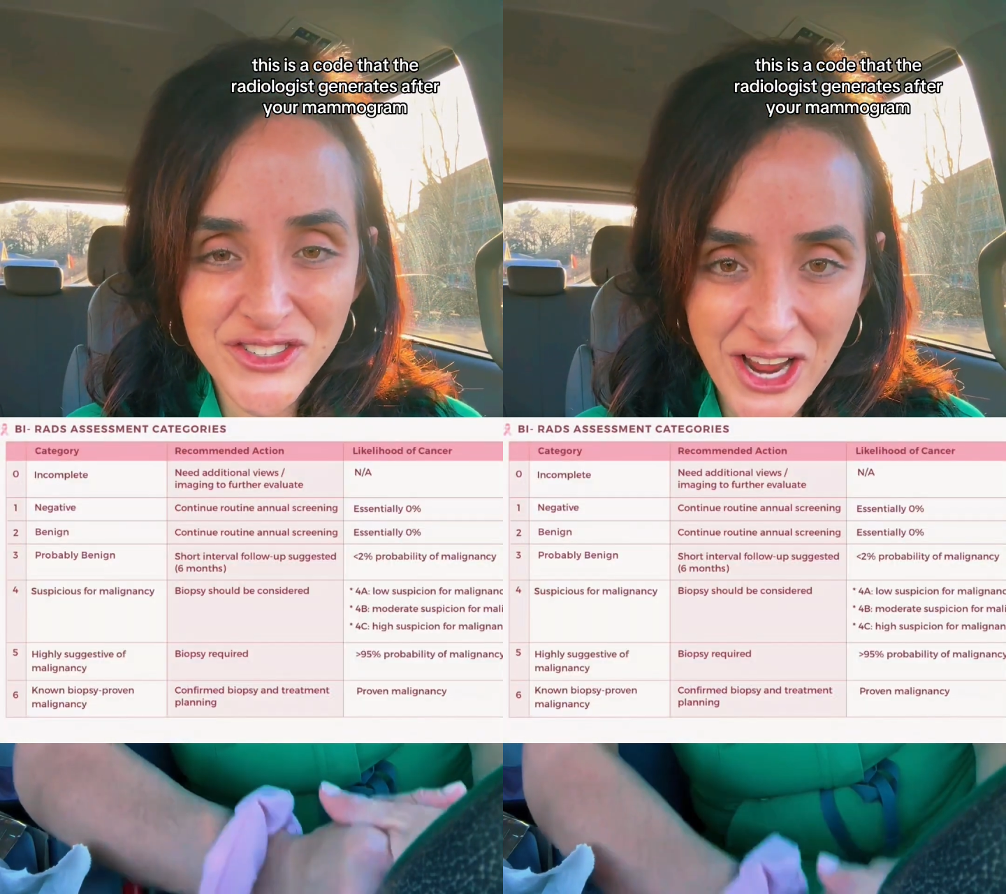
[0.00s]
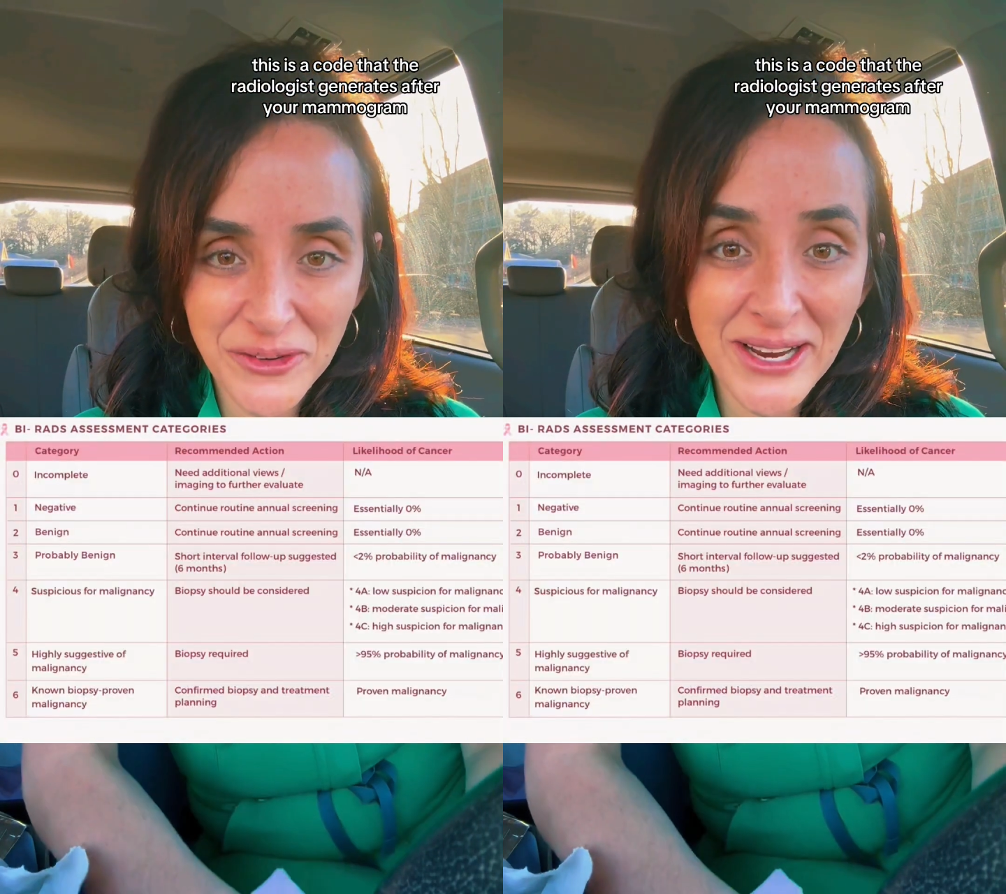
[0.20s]

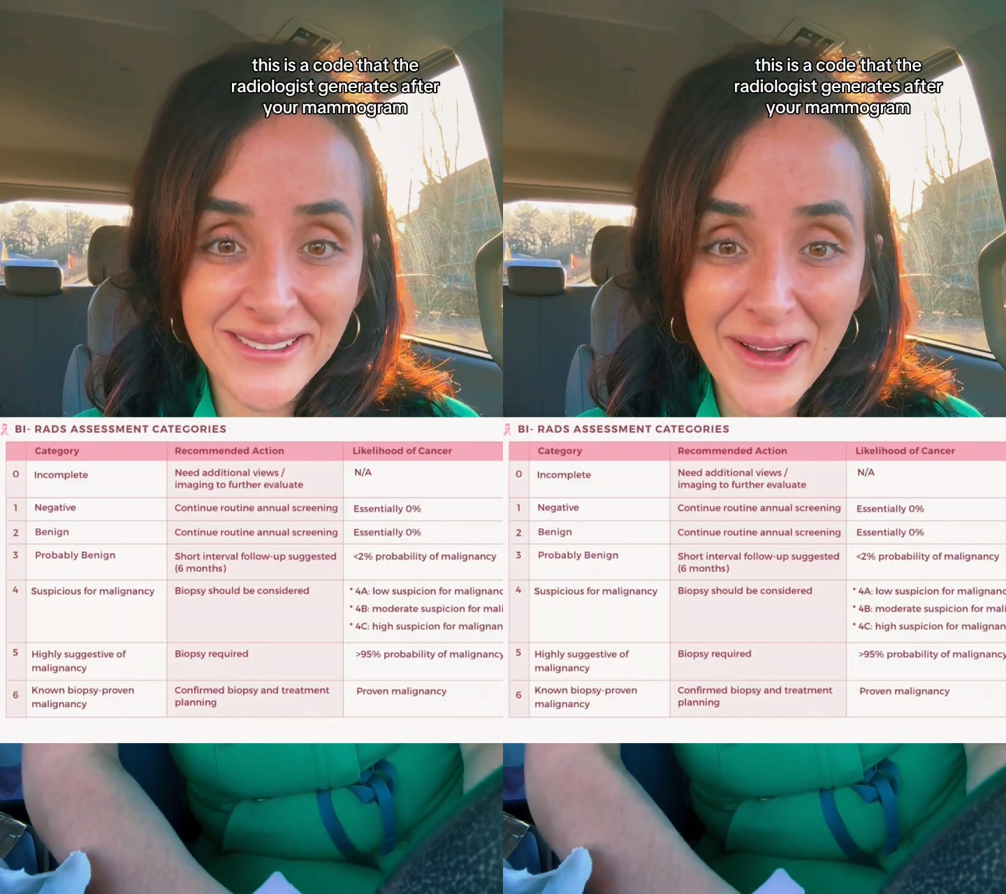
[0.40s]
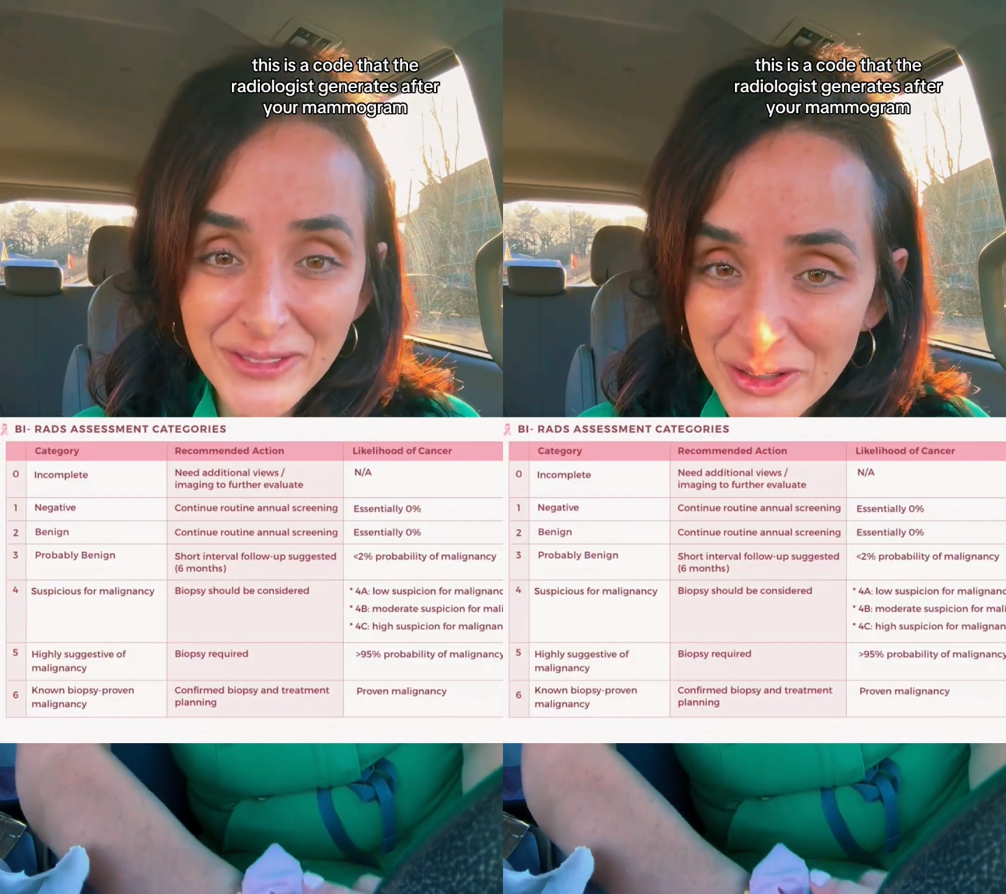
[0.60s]
generates
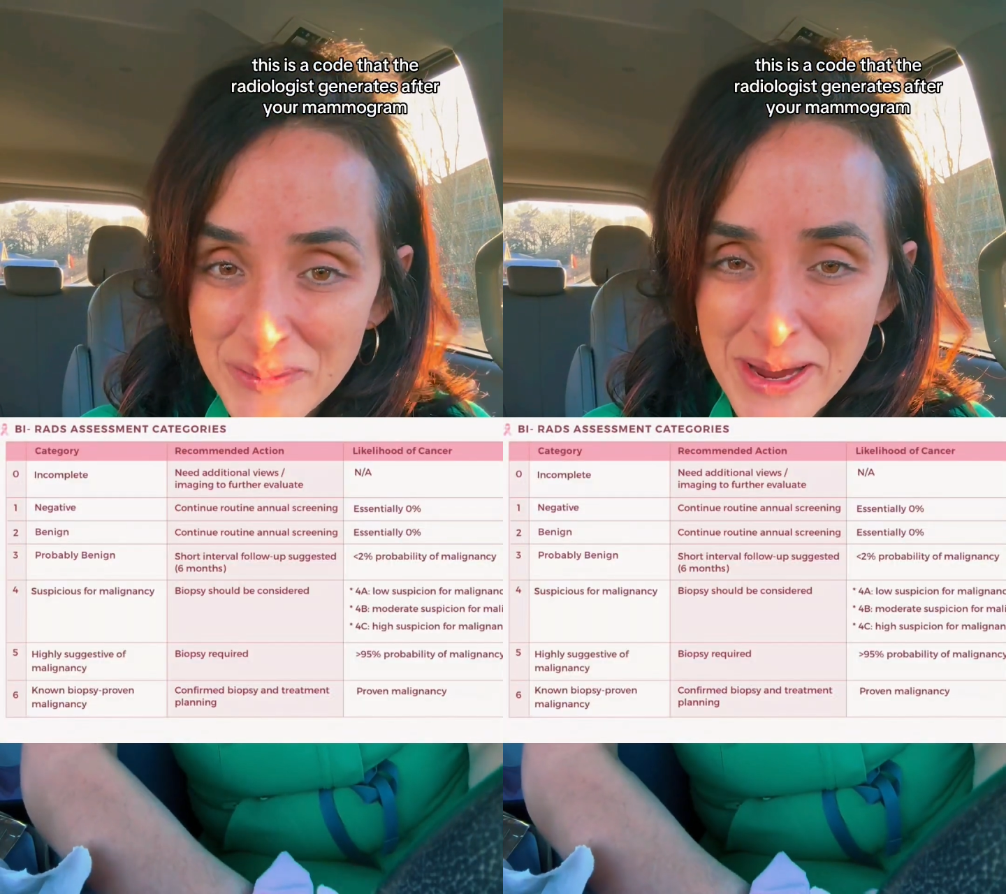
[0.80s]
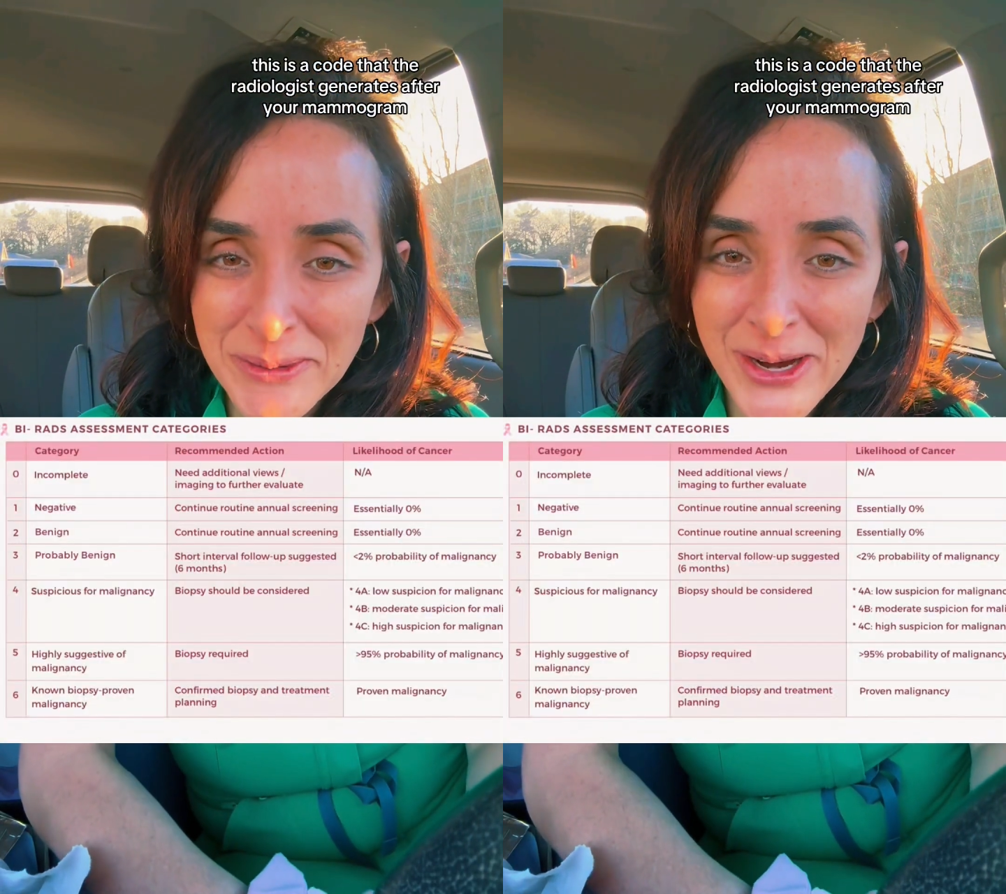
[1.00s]
after your
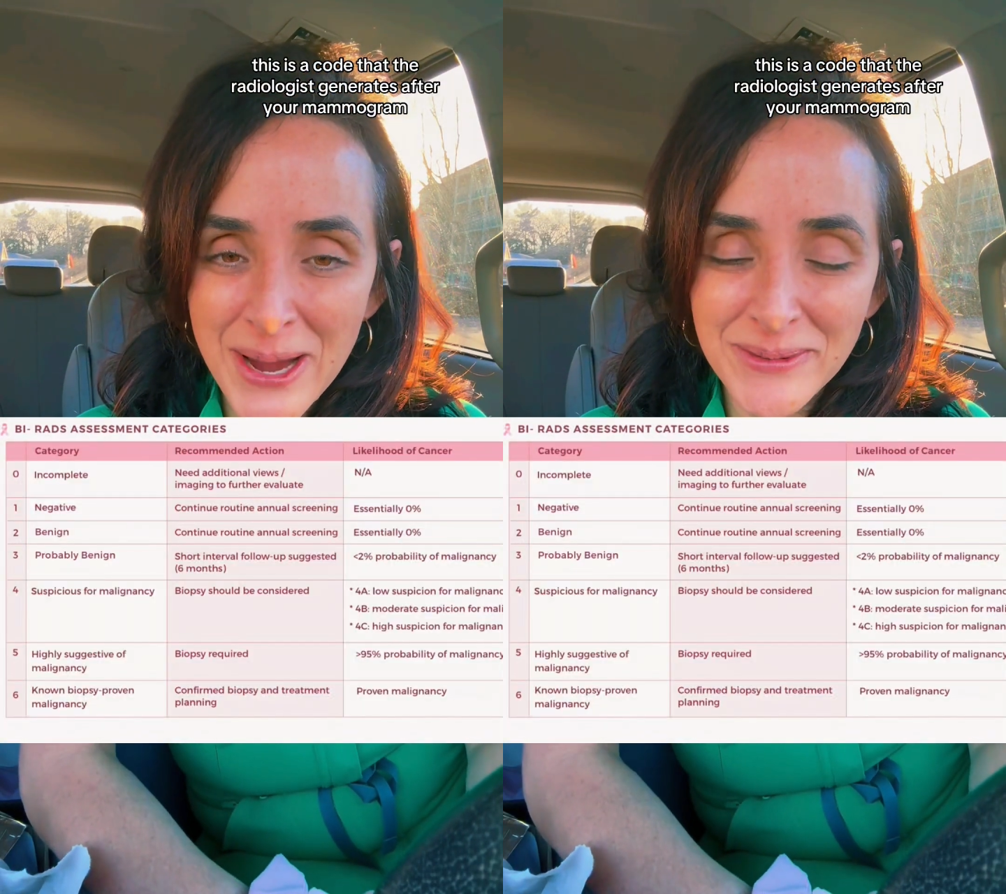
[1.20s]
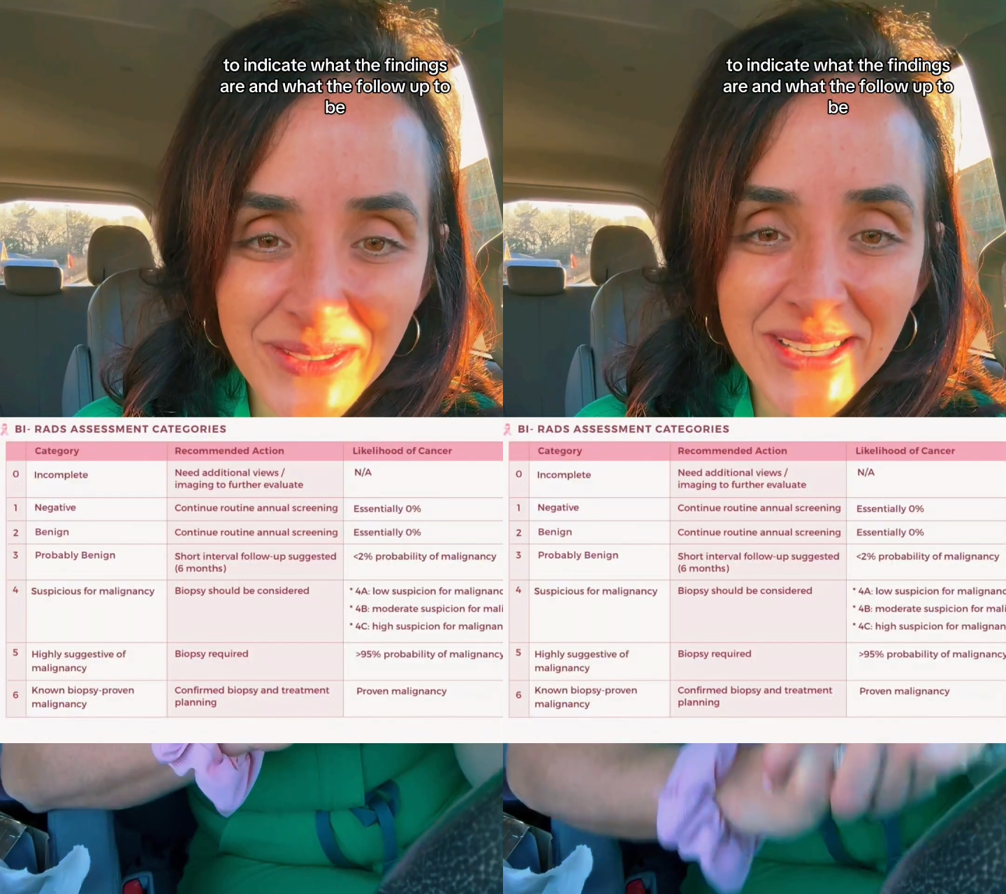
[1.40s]
mammogram to